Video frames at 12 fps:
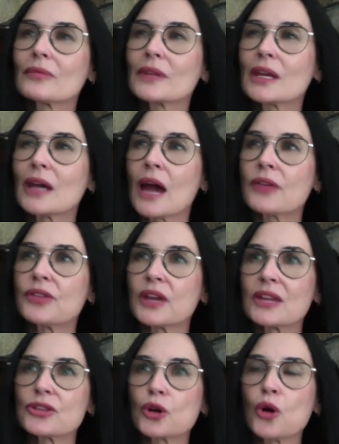I think
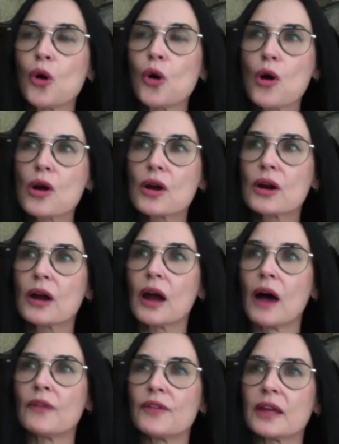at the core
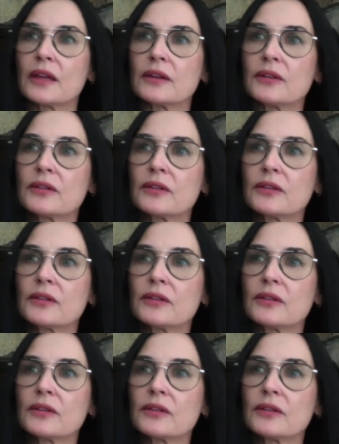of it,